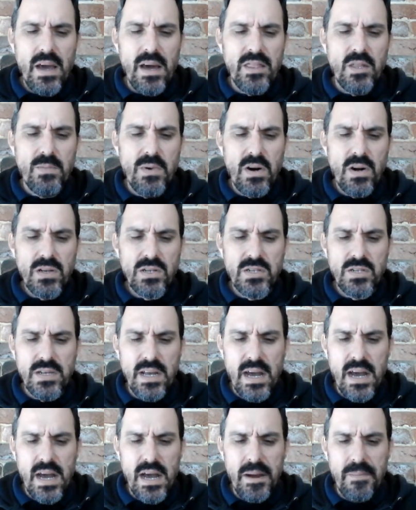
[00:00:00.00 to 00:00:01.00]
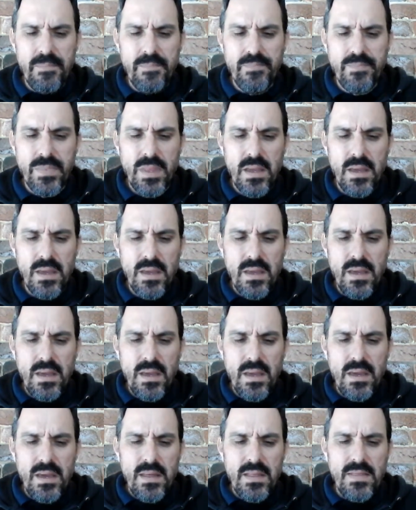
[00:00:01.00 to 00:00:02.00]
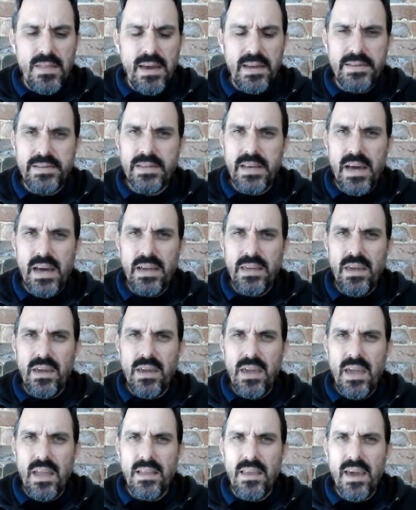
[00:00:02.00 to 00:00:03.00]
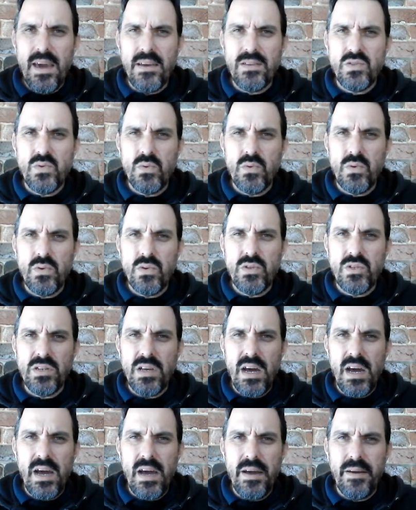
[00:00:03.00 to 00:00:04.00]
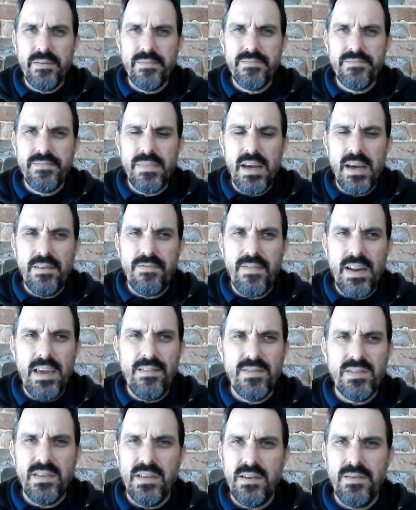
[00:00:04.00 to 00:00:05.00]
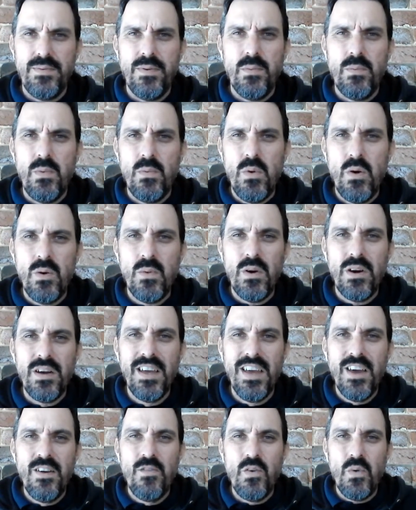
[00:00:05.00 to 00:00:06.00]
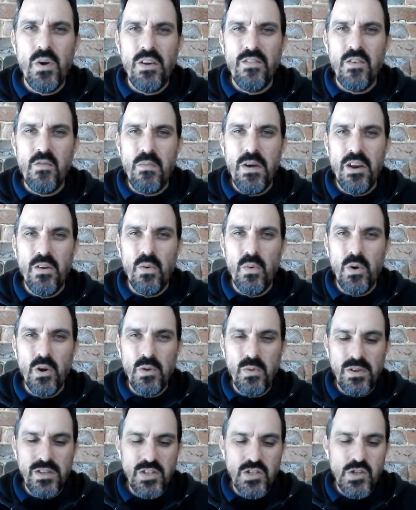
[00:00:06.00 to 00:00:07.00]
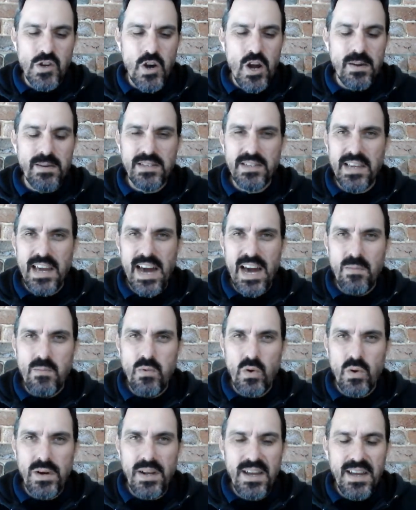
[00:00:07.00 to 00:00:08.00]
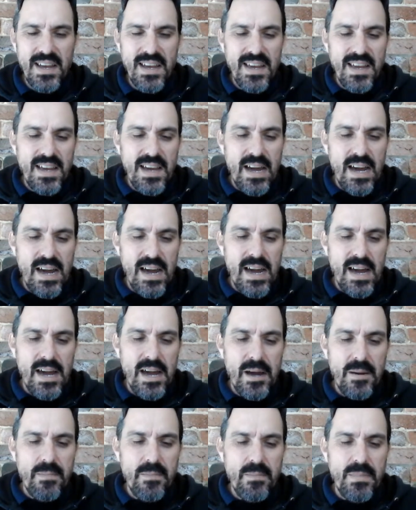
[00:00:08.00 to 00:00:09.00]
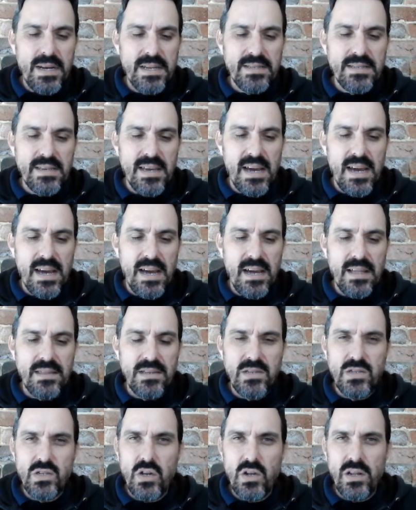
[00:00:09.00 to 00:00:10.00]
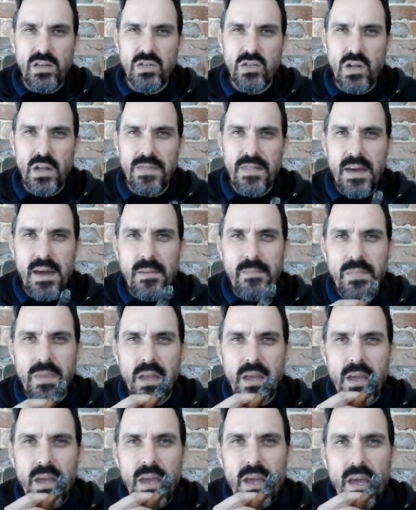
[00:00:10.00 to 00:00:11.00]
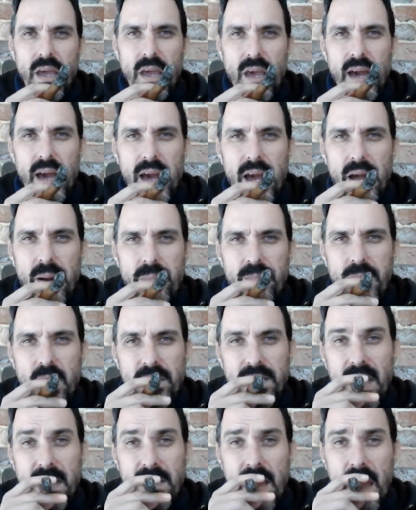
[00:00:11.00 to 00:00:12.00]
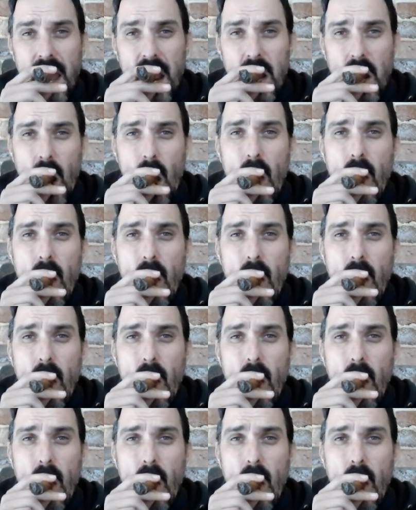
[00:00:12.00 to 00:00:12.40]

box, that you can go towards flavours that, for want of a better word, we describe as cardboard. But this certainly is not that. On the other hand,